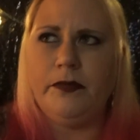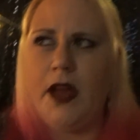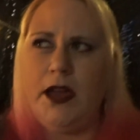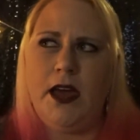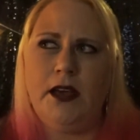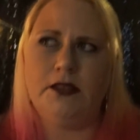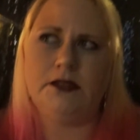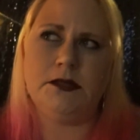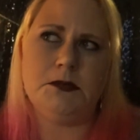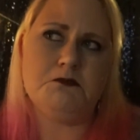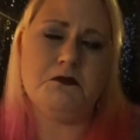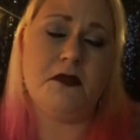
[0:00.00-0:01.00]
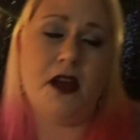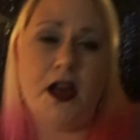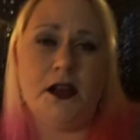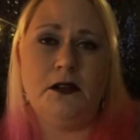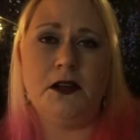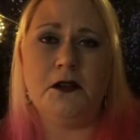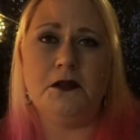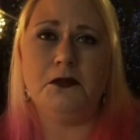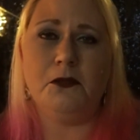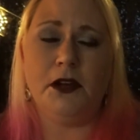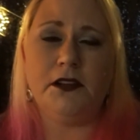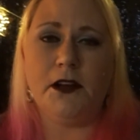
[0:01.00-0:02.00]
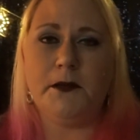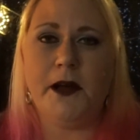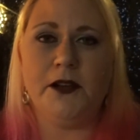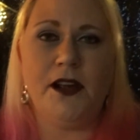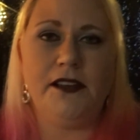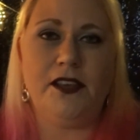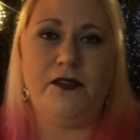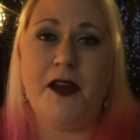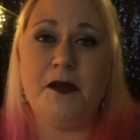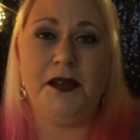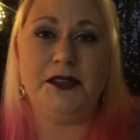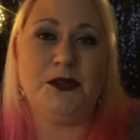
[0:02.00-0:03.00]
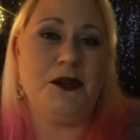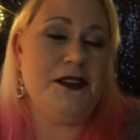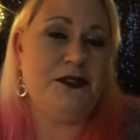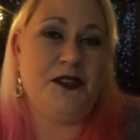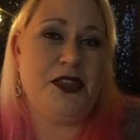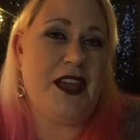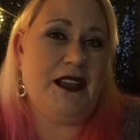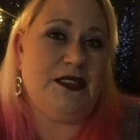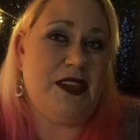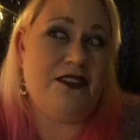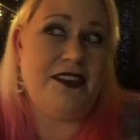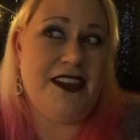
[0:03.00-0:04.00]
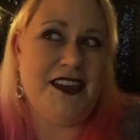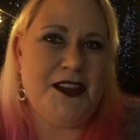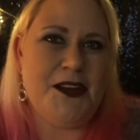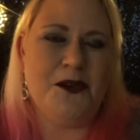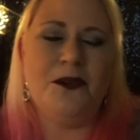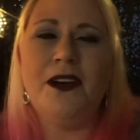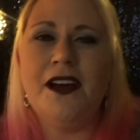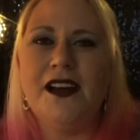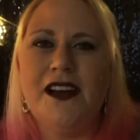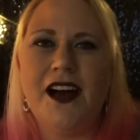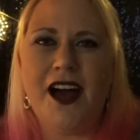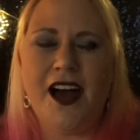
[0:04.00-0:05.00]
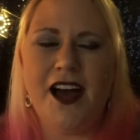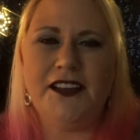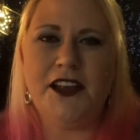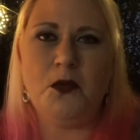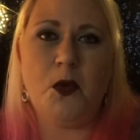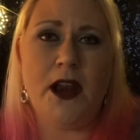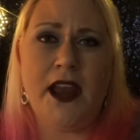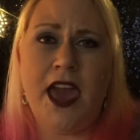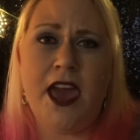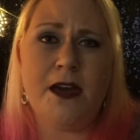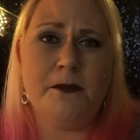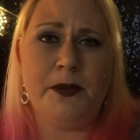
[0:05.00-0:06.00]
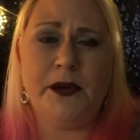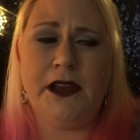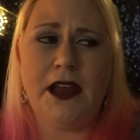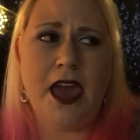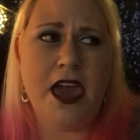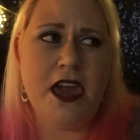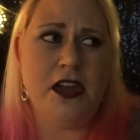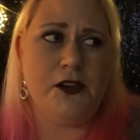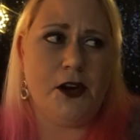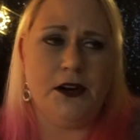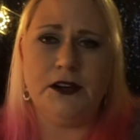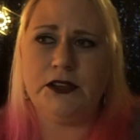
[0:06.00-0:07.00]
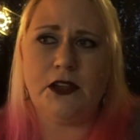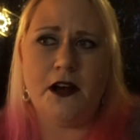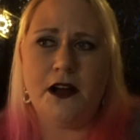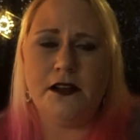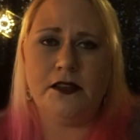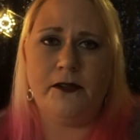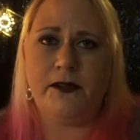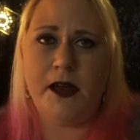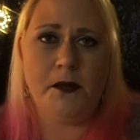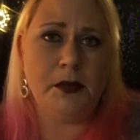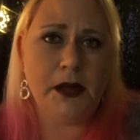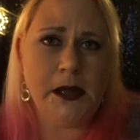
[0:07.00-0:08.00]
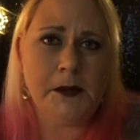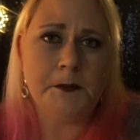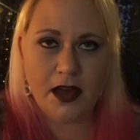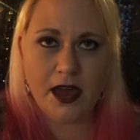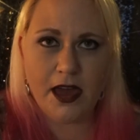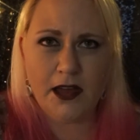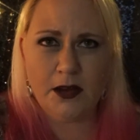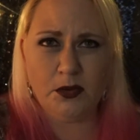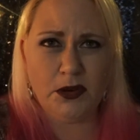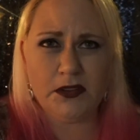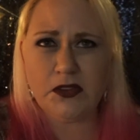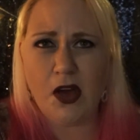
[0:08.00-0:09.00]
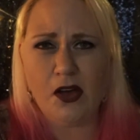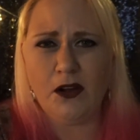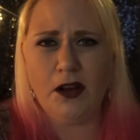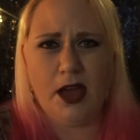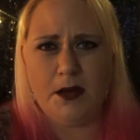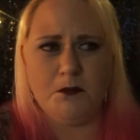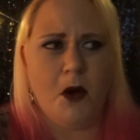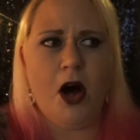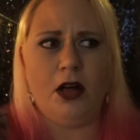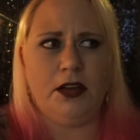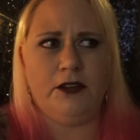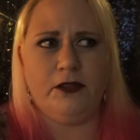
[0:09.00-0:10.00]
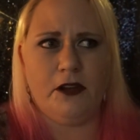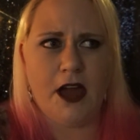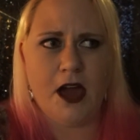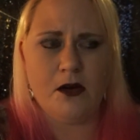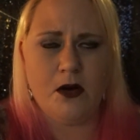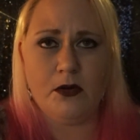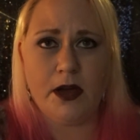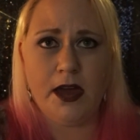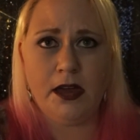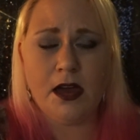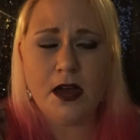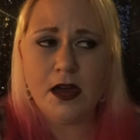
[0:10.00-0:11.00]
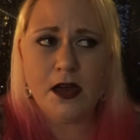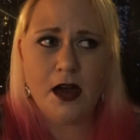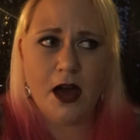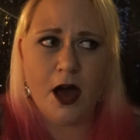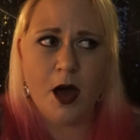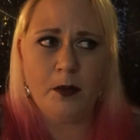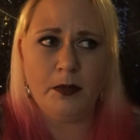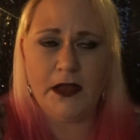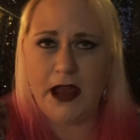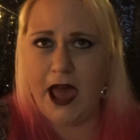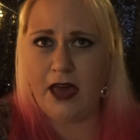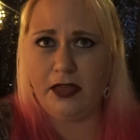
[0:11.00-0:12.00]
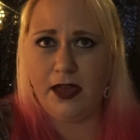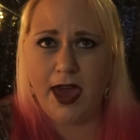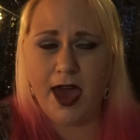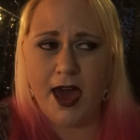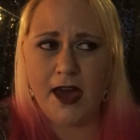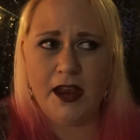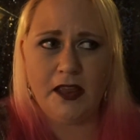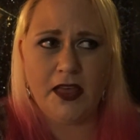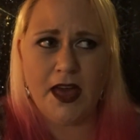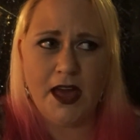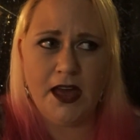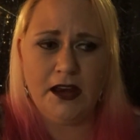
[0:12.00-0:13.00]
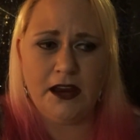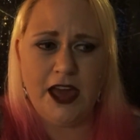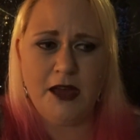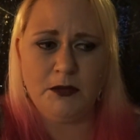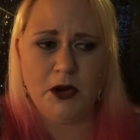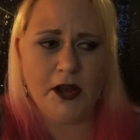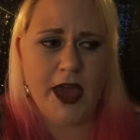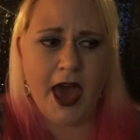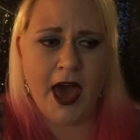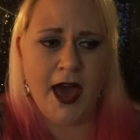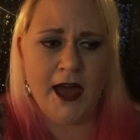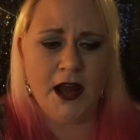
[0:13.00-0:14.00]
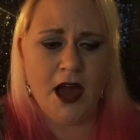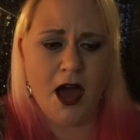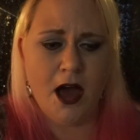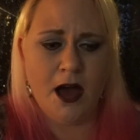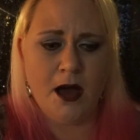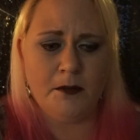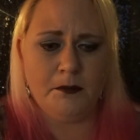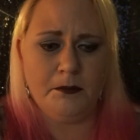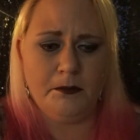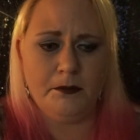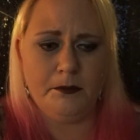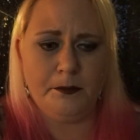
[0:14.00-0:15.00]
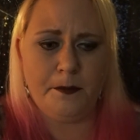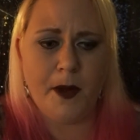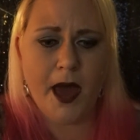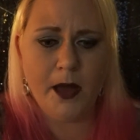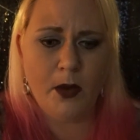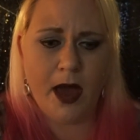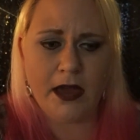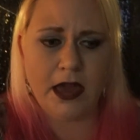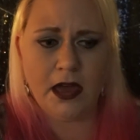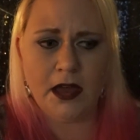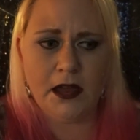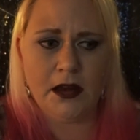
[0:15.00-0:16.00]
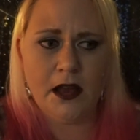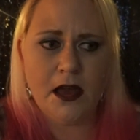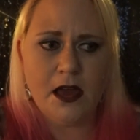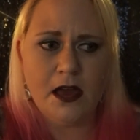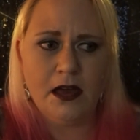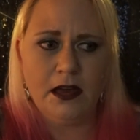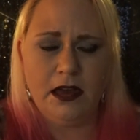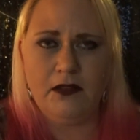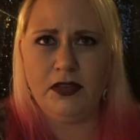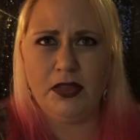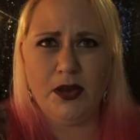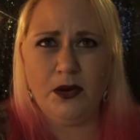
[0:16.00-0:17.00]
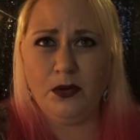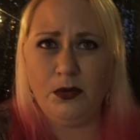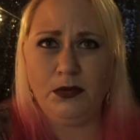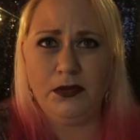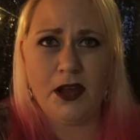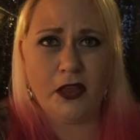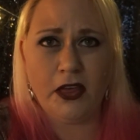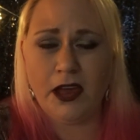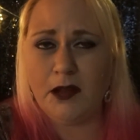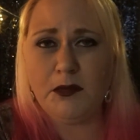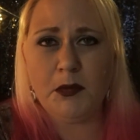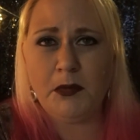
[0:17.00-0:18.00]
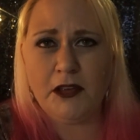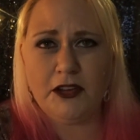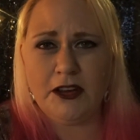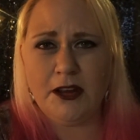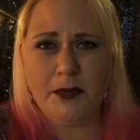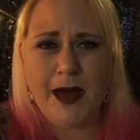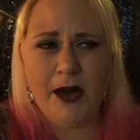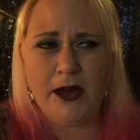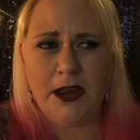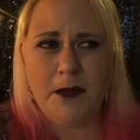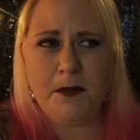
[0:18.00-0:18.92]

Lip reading: I guess, I don't know, I want to talk about crazy family stories for Thanksgiving, you know. Did one aunt put a curse on the family? And we'll just call her, like, Molly for now, okay? That had the cat, that named her cat, Pie Wacket, even though nothing had been mentioned about any